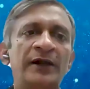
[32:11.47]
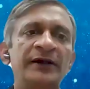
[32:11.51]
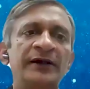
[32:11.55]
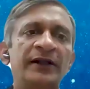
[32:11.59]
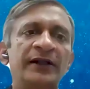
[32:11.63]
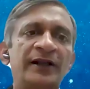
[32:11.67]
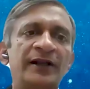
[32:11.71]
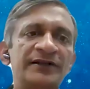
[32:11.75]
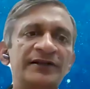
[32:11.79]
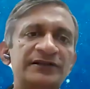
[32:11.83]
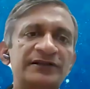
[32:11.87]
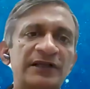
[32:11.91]

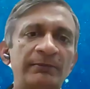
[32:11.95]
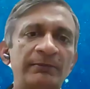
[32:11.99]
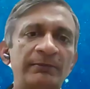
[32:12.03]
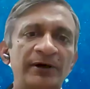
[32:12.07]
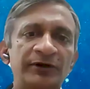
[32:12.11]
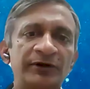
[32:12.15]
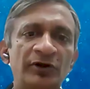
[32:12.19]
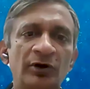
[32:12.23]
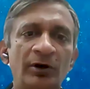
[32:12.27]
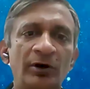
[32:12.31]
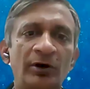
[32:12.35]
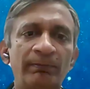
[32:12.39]

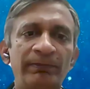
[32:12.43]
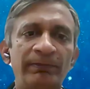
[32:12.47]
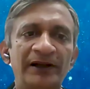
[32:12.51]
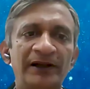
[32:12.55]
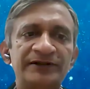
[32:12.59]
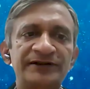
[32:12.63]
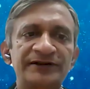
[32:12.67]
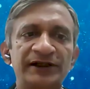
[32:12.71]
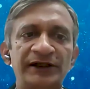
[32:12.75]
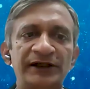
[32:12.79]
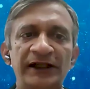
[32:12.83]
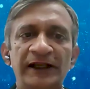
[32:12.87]
underestimate the
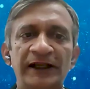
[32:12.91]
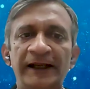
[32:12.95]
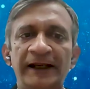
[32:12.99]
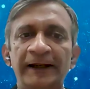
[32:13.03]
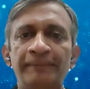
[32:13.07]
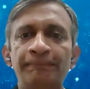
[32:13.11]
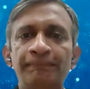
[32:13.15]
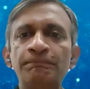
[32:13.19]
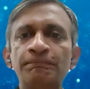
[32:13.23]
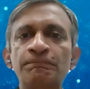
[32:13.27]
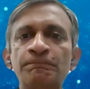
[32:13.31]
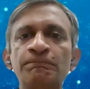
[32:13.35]

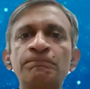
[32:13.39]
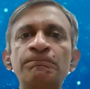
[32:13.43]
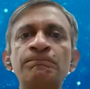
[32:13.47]
complexity